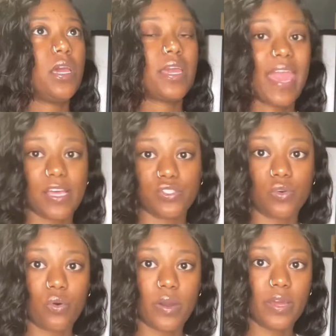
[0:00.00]
castor
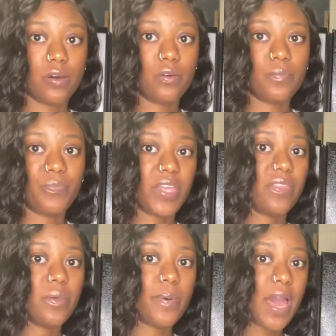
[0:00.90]
oil in
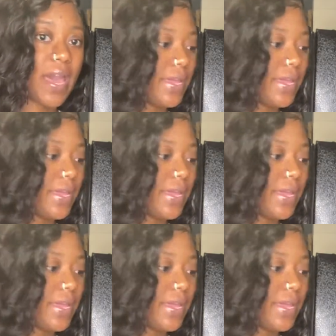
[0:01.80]
the pot.